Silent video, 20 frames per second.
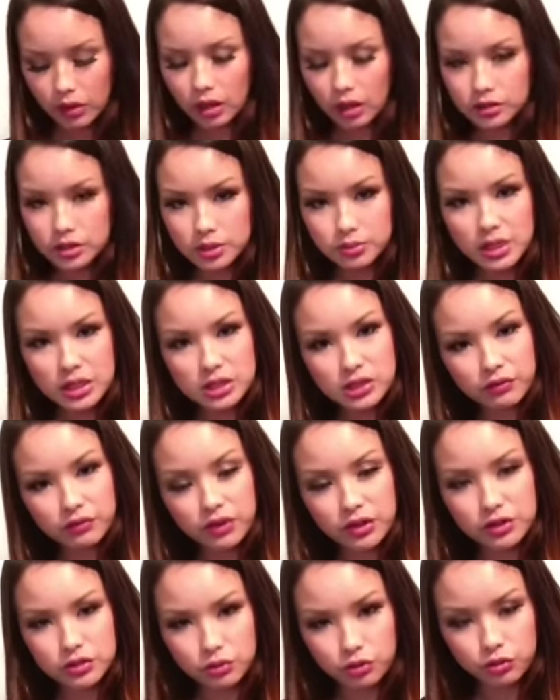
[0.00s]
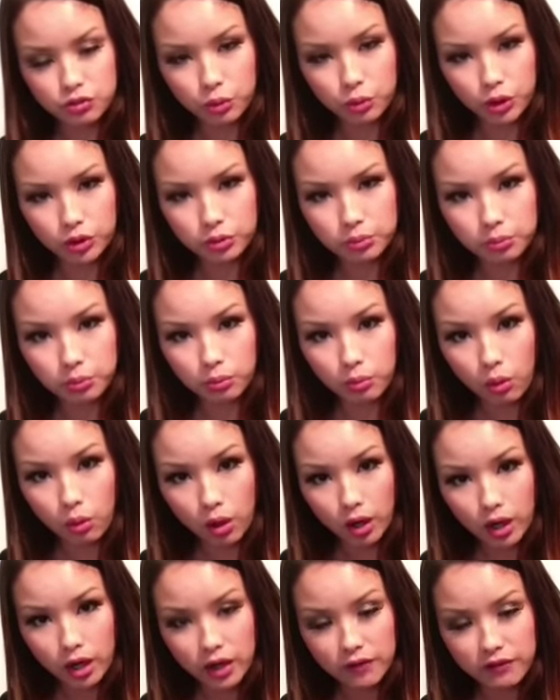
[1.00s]
Sometimes if this is worth
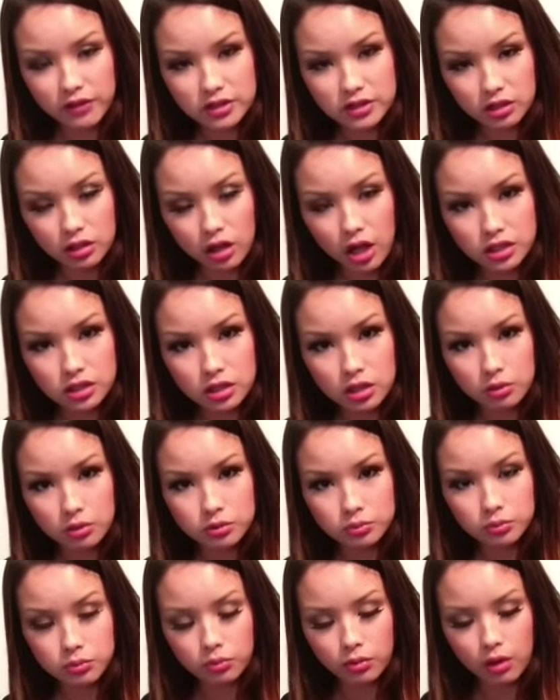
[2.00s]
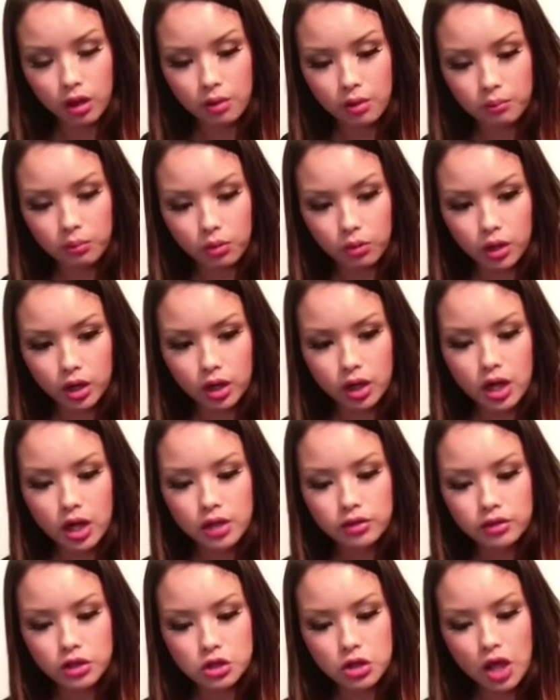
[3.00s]
more, if it's cost a lot more,
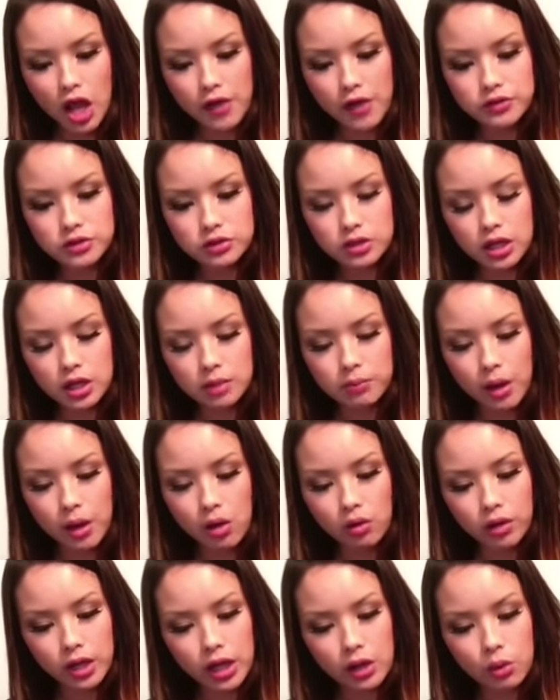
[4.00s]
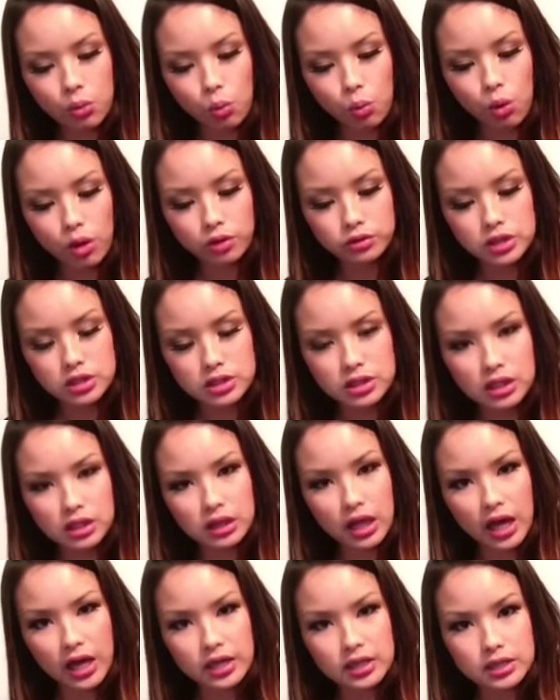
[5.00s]
then you have to think about okay, well, does the
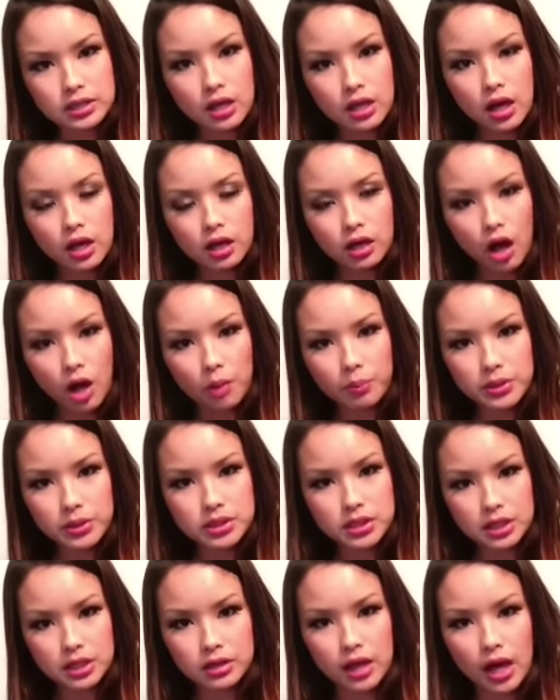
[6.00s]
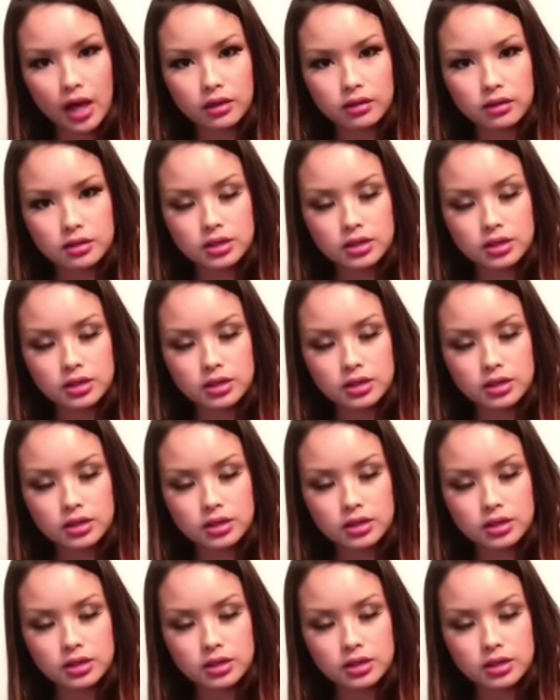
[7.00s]
likes compensate that?